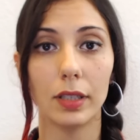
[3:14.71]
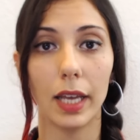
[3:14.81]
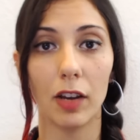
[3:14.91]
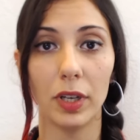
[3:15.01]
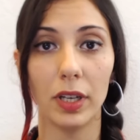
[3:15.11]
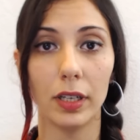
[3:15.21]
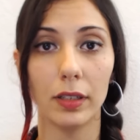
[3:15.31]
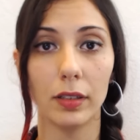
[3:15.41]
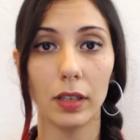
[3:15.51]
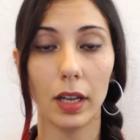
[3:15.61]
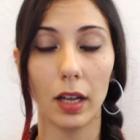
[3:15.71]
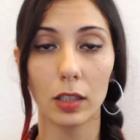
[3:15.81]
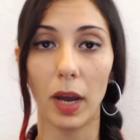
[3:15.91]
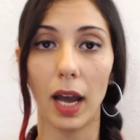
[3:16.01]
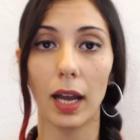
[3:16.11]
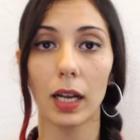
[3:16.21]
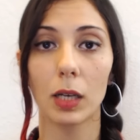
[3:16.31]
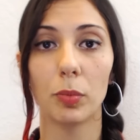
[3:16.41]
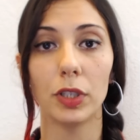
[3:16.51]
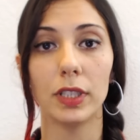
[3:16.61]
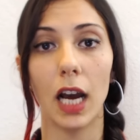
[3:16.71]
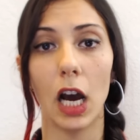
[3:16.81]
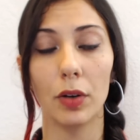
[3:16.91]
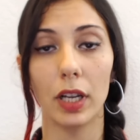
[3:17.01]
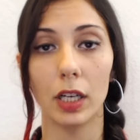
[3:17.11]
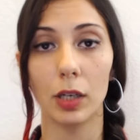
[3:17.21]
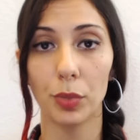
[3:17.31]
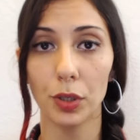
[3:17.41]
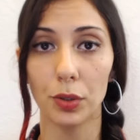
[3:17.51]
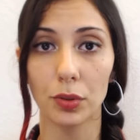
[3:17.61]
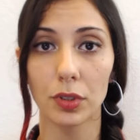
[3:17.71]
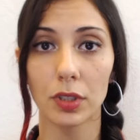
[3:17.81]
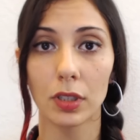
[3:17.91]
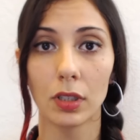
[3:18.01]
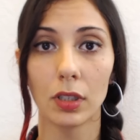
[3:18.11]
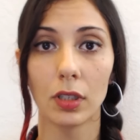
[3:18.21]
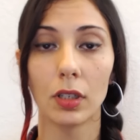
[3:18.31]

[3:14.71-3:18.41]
they have been held back, put down, and abused